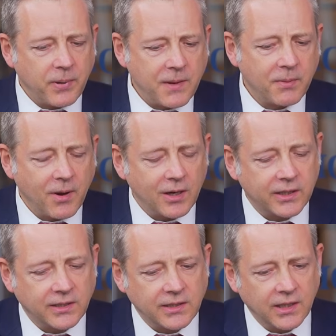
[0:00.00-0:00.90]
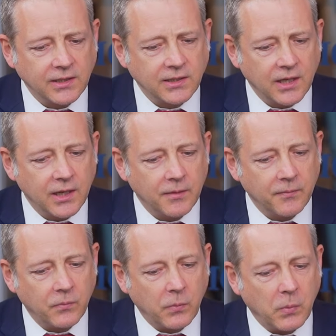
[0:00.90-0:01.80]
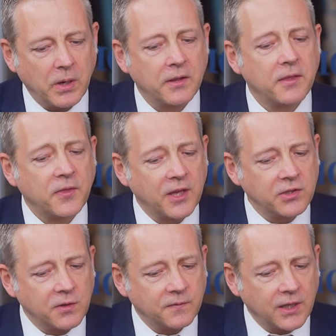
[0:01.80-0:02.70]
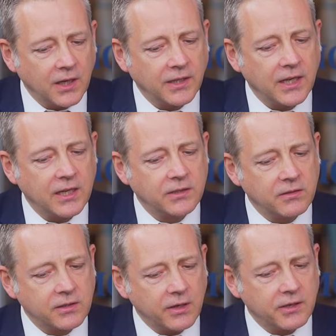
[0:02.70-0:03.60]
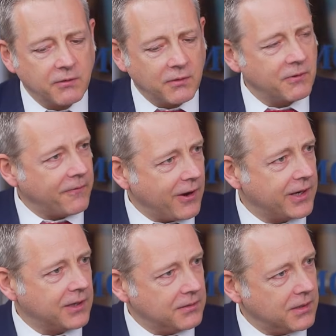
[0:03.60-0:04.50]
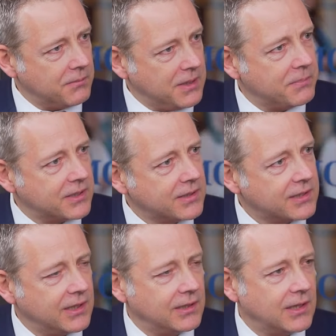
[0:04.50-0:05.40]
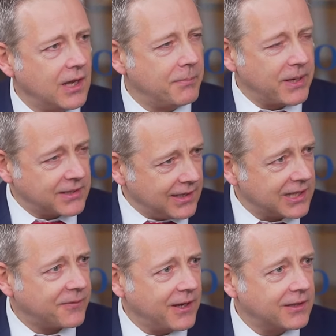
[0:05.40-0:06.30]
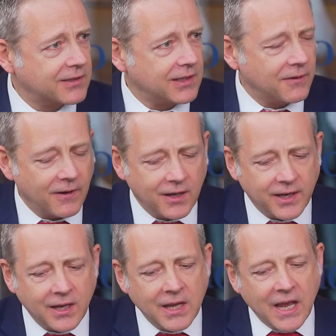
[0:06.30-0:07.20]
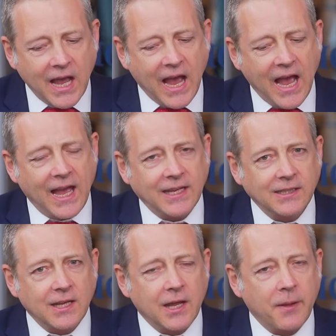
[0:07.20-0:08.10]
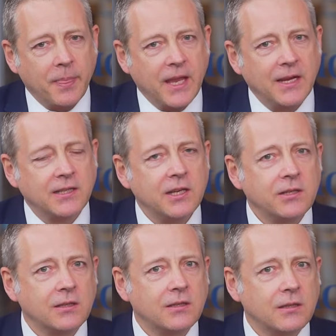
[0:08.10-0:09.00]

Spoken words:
the paper market, and one of the things you've done is you study your own refining and mint business based in Las Vegas in Nevada. And in addition